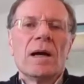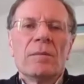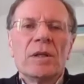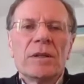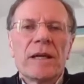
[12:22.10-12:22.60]

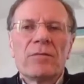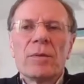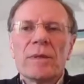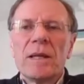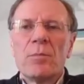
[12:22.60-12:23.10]
I'm going to look at it
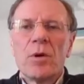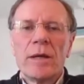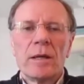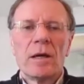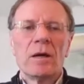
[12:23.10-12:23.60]
from the
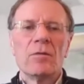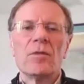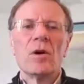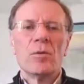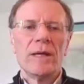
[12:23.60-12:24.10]
standpoint
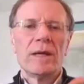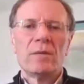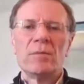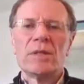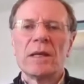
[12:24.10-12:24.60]
of
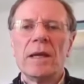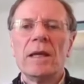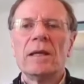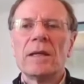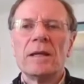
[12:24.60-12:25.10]
OEMs
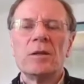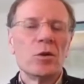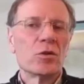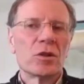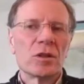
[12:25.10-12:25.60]
and end
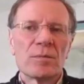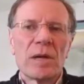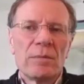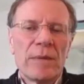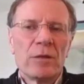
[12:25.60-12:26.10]
users,
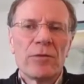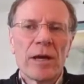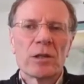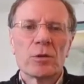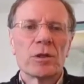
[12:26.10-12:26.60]

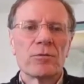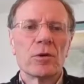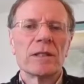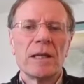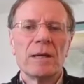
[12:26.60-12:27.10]
manufacturers,
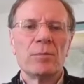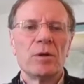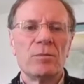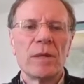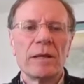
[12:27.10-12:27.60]
for
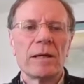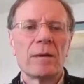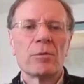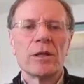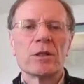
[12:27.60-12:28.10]
example, plant
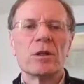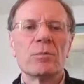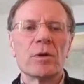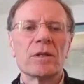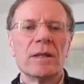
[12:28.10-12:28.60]

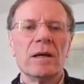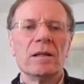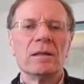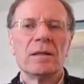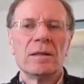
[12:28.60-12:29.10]
operational
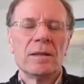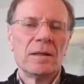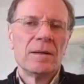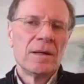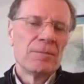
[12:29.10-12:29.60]
personnel.
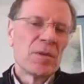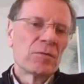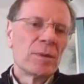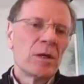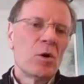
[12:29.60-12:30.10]

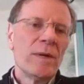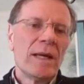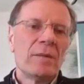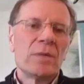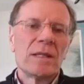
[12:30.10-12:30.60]
From an
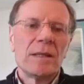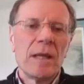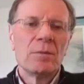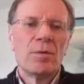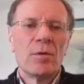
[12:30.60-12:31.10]
OEM
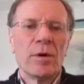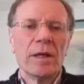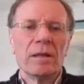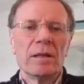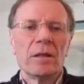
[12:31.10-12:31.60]

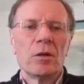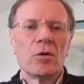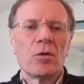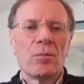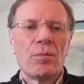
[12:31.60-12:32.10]
standpoint,
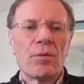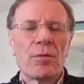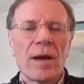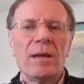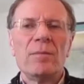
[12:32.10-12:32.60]
the
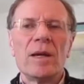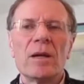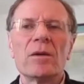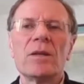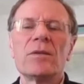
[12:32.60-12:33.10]

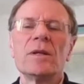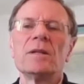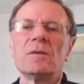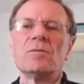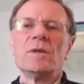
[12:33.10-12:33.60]
primary
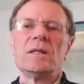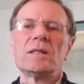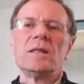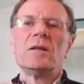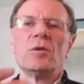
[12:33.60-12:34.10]
thing that we
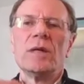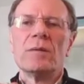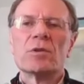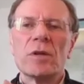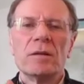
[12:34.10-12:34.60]
see
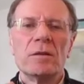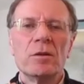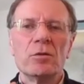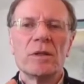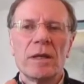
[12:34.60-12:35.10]
OEMs trying to
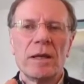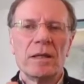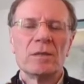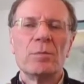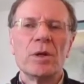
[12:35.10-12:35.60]
do
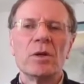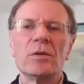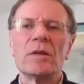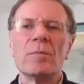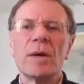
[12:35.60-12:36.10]
today is
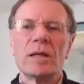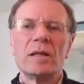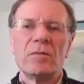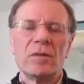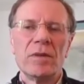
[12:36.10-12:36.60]
build
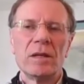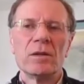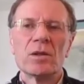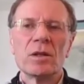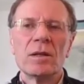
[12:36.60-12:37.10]
competitive
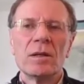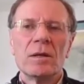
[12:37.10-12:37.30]
advantage.